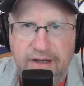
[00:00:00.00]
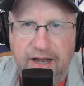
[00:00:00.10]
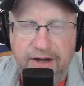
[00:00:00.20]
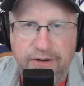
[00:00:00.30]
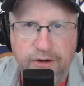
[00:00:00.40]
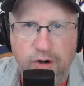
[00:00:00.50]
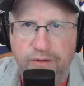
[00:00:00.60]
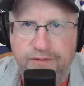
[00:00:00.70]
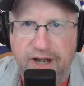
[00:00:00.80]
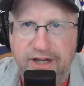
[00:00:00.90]
I don't know
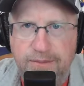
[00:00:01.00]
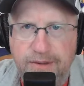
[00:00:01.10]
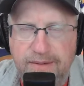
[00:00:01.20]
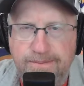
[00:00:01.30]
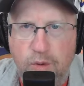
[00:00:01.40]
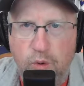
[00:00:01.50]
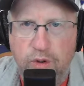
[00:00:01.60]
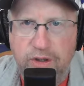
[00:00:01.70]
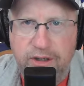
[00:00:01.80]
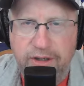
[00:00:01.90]
if I could be
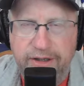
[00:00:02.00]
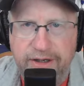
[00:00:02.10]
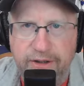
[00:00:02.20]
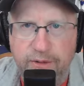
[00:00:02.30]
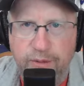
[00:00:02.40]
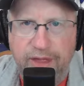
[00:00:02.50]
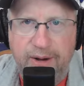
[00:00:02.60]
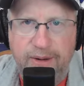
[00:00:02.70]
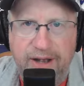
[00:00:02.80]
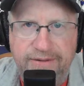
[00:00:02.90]
more clear with
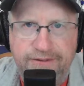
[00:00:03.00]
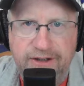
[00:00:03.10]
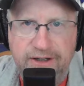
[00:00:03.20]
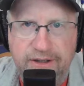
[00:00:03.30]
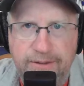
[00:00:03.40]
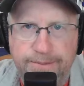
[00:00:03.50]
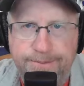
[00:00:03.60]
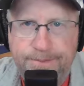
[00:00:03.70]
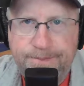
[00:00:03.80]
how I feel